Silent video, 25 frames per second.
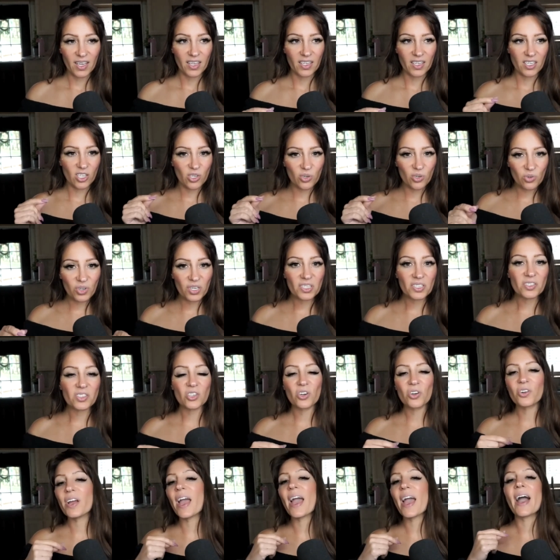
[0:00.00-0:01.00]
You can
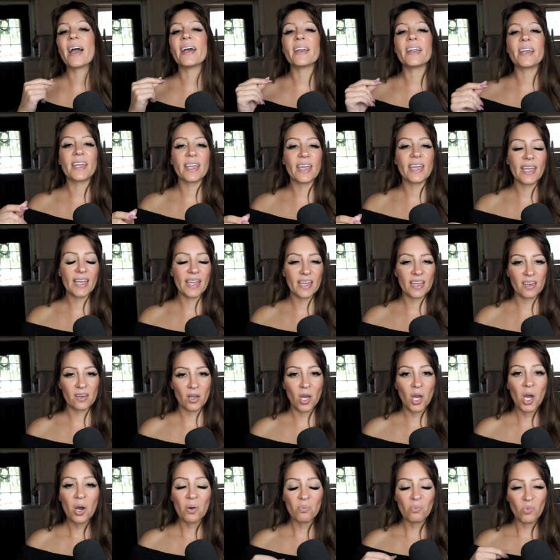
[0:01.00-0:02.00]
start adding in
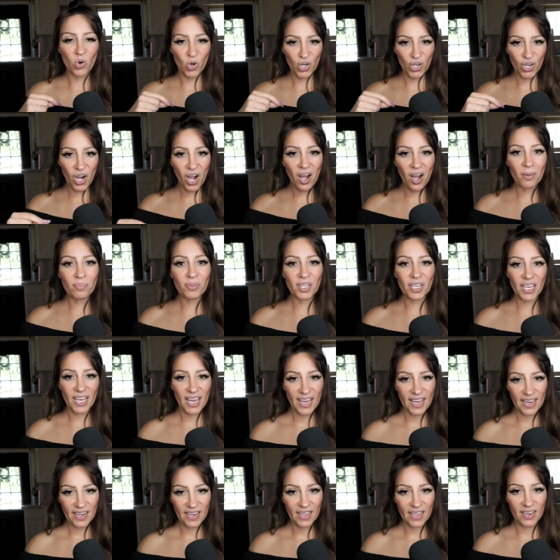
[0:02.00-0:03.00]
more
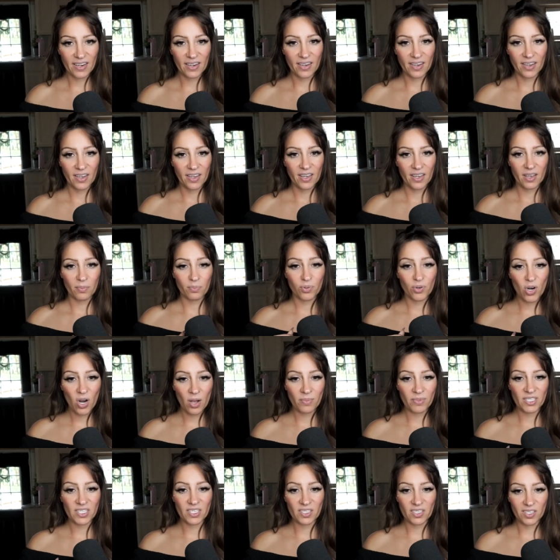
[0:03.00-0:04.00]
complicated
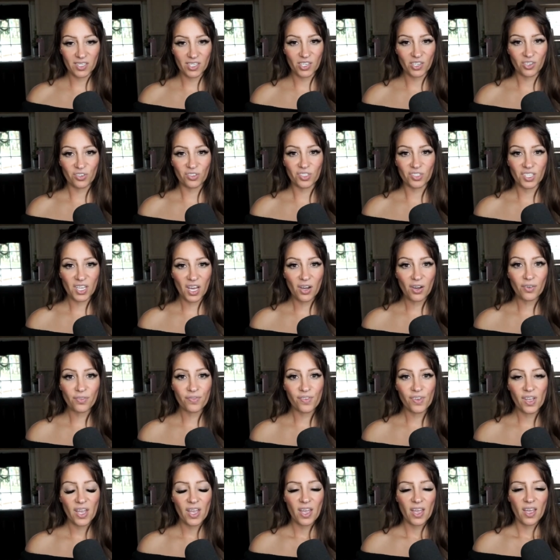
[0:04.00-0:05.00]
promises to yourself.
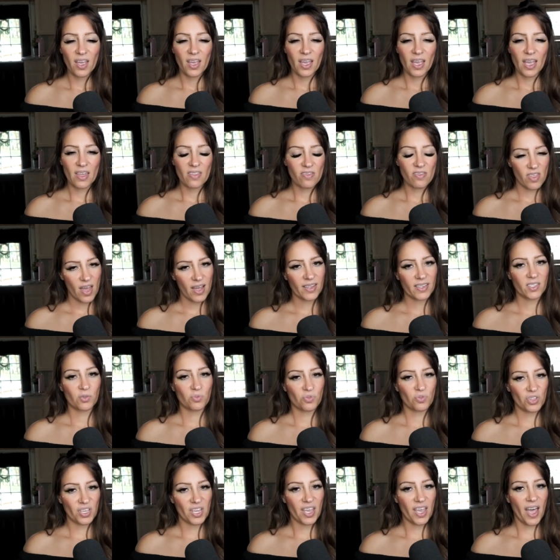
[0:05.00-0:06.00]
And that's
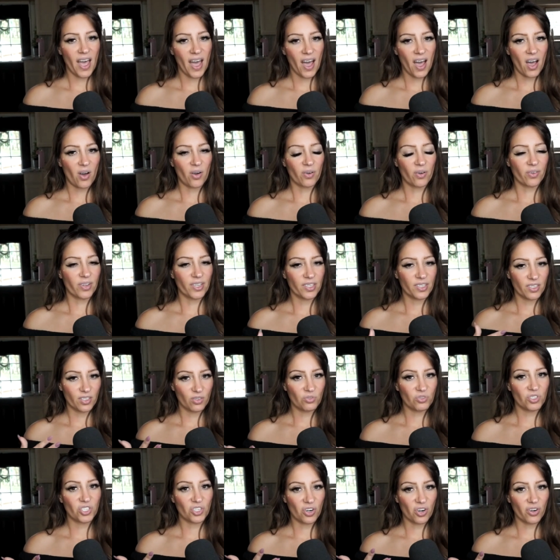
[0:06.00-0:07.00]
really how
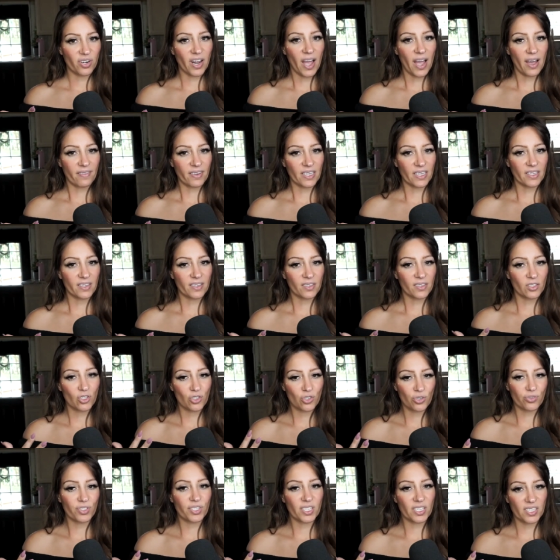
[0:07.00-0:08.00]
you start having
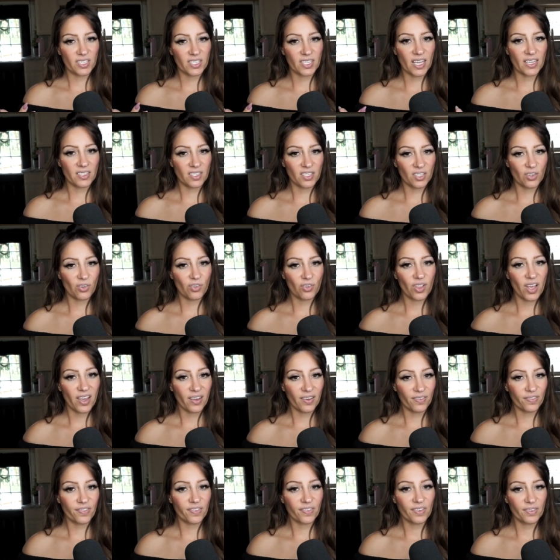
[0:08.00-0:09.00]
true success in your
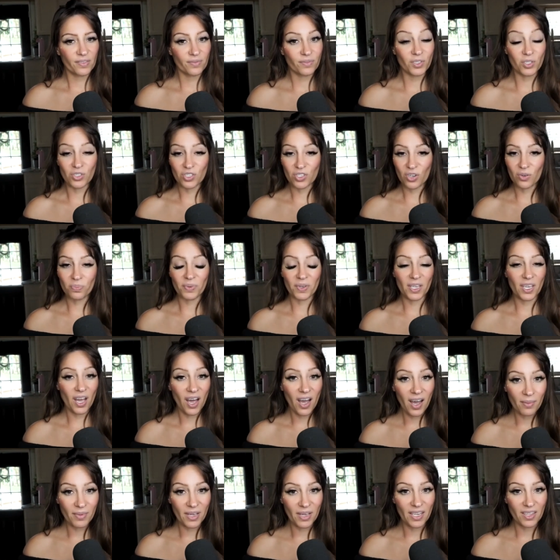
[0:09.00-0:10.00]
life. You start
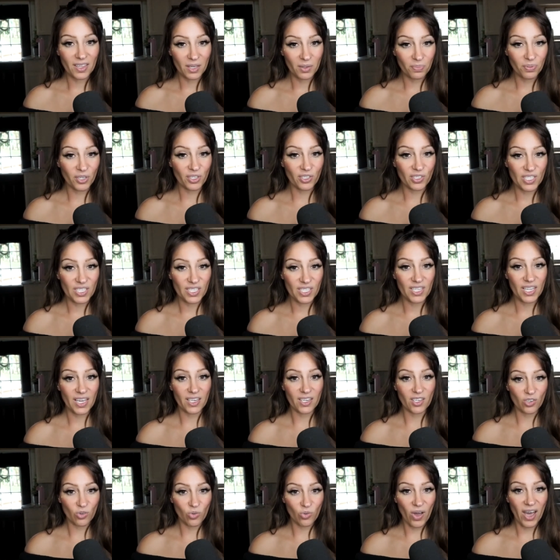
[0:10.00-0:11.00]
becoming the person
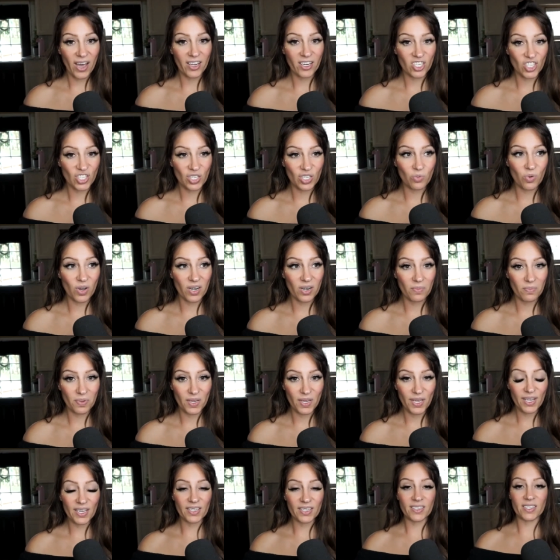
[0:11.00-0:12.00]
that you actually want to
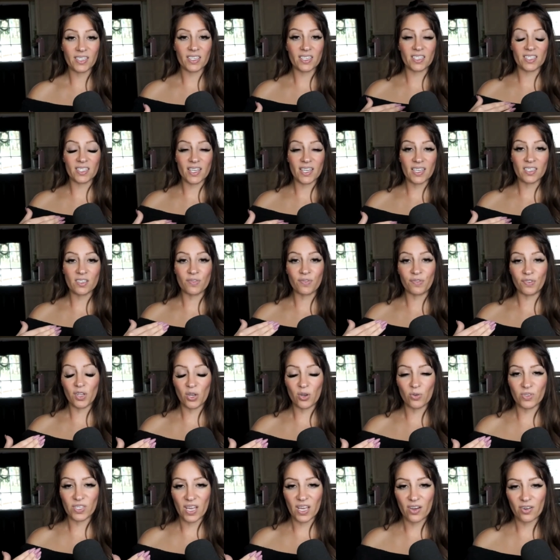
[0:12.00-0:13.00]
be, and success
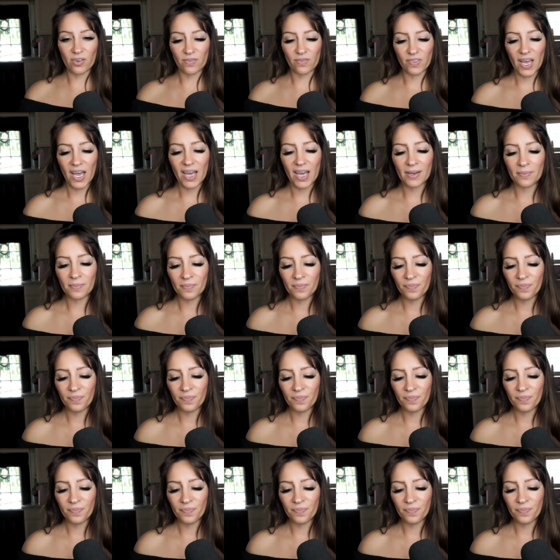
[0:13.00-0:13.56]
flows out of that.